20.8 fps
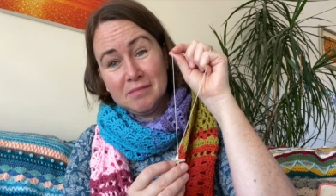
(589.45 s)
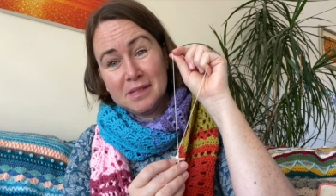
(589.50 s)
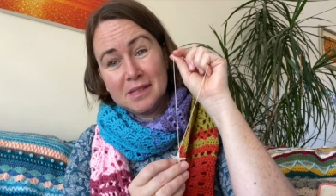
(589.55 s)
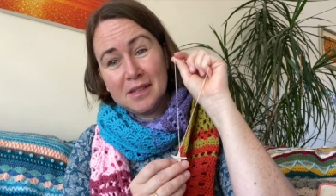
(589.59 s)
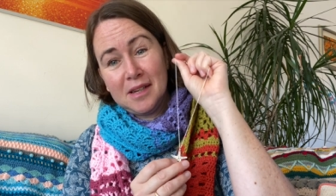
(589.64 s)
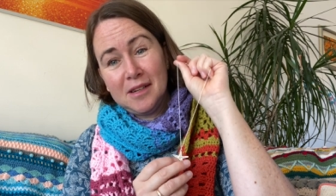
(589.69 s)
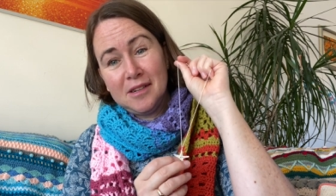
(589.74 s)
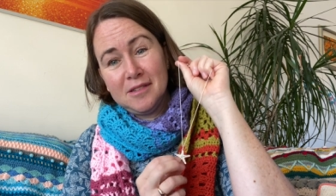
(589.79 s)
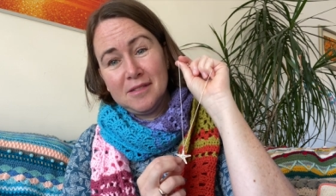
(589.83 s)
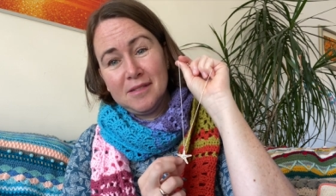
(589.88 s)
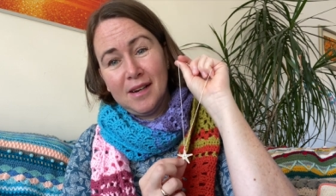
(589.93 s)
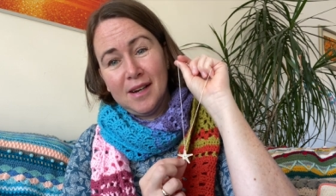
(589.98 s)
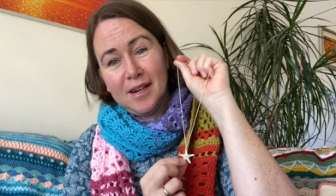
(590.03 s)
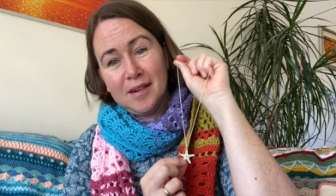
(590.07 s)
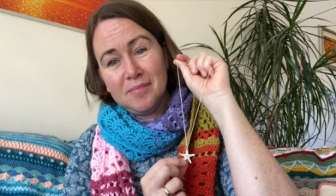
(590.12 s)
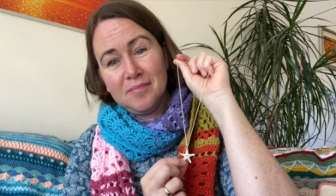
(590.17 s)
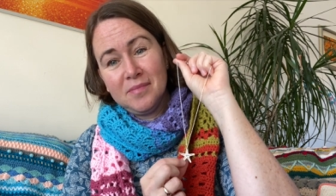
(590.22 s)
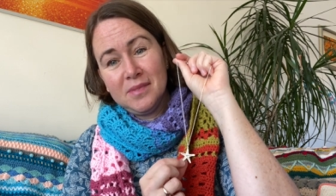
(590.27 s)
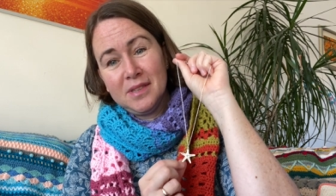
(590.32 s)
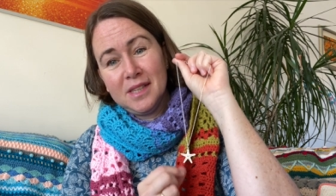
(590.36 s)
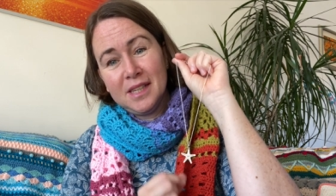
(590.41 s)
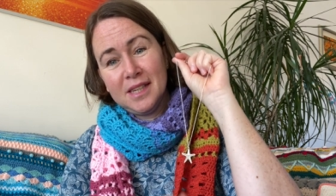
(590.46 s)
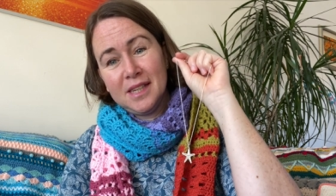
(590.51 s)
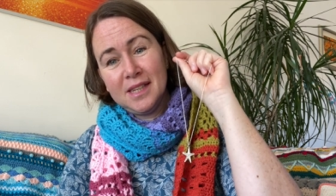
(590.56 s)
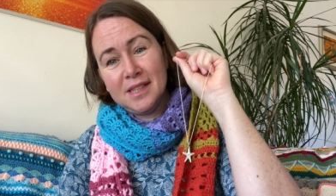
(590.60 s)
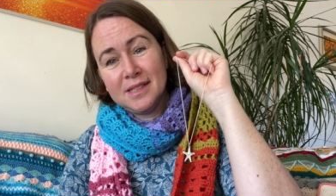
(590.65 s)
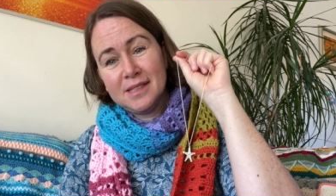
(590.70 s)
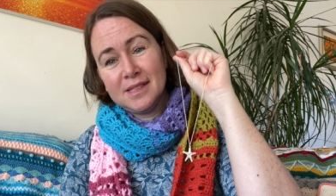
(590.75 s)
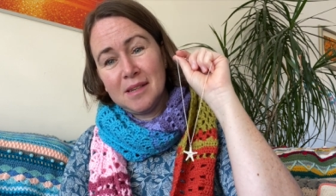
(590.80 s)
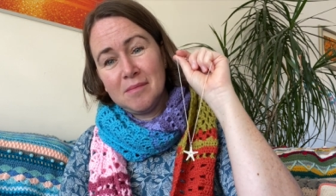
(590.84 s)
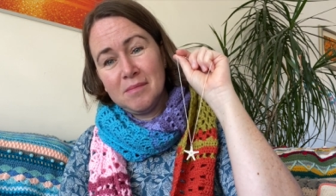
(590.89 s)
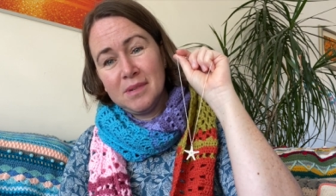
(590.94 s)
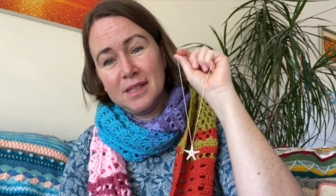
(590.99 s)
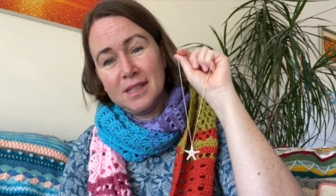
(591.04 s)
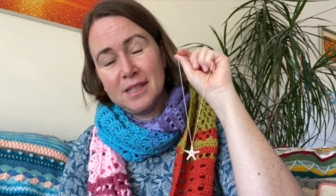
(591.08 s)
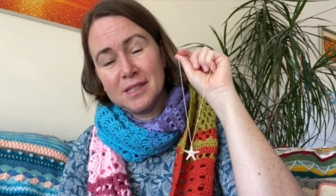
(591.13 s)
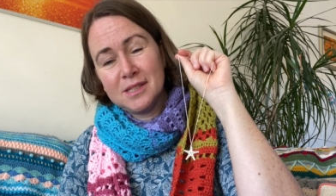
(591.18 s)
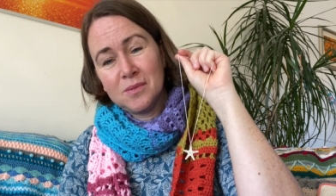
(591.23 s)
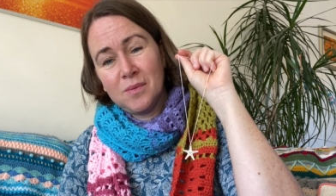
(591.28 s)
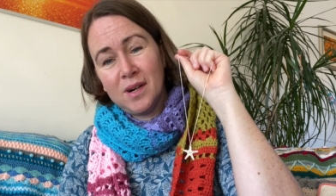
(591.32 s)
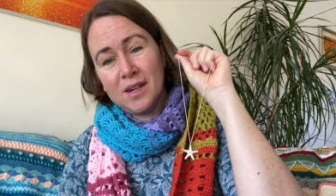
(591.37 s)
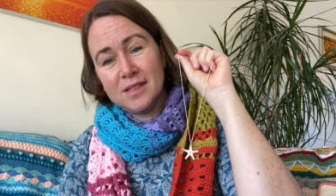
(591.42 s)
So Nikki has sent me
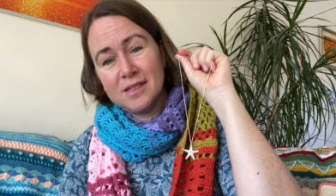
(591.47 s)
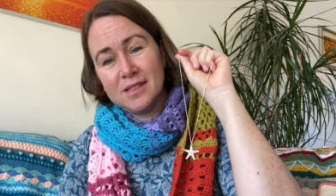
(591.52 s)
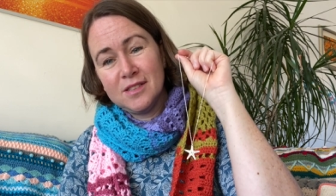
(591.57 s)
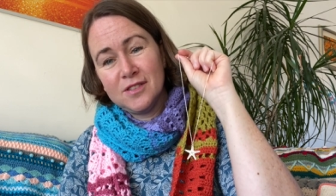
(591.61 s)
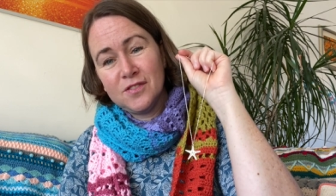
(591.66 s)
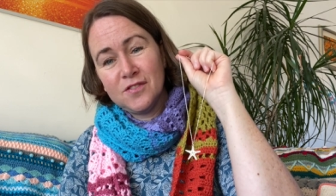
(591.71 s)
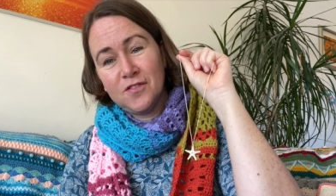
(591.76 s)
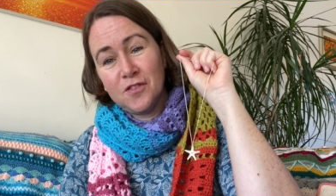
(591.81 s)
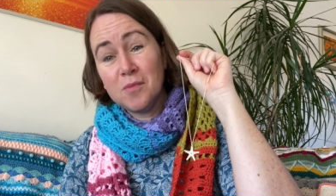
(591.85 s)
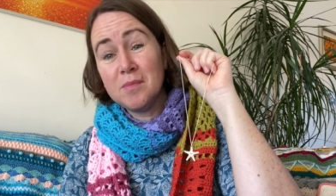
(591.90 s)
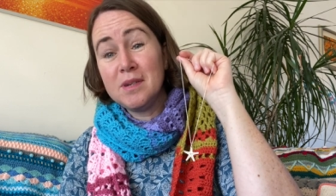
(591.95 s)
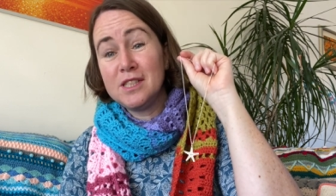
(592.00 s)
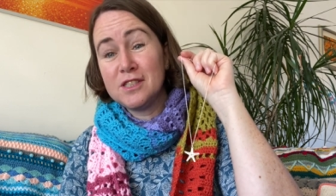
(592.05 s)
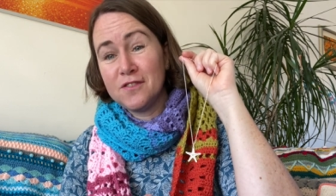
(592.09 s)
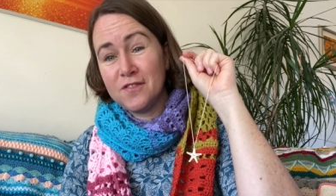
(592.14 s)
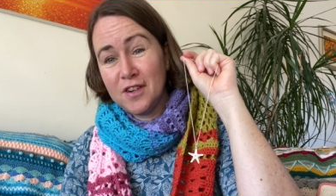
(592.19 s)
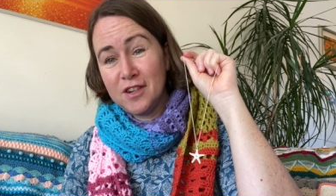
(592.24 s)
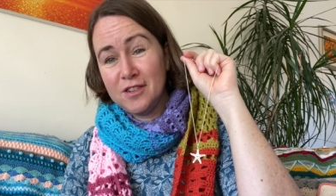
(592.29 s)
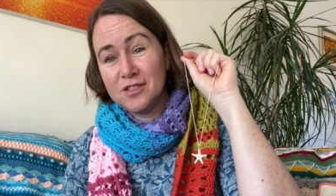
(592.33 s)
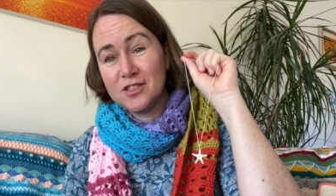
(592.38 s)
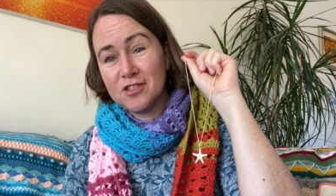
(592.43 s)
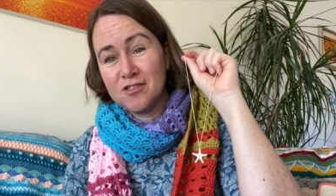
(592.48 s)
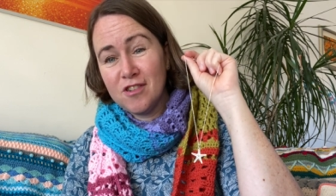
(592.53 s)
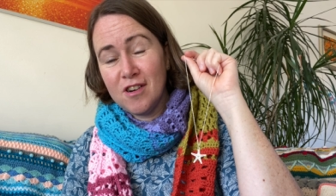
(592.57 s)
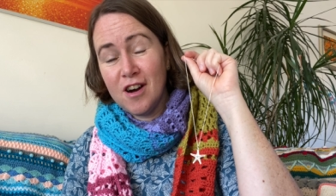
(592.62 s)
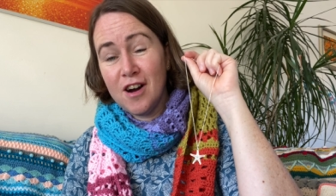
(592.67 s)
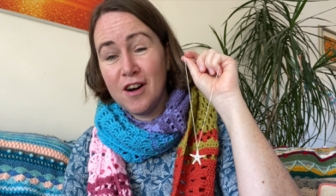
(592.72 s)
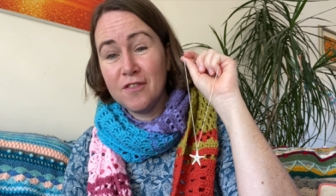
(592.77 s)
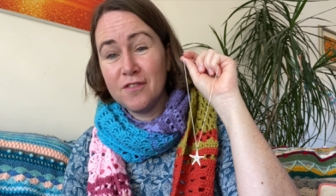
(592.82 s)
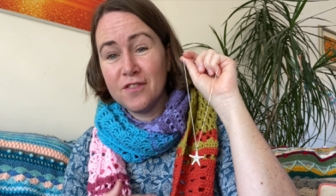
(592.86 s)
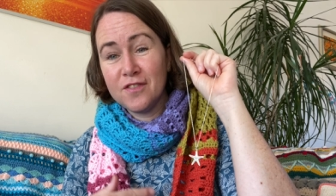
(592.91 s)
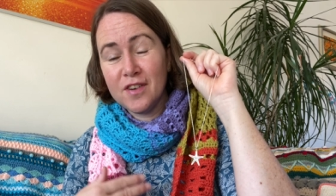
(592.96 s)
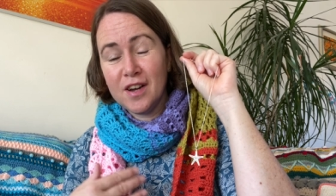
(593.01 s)
this one for me to photograph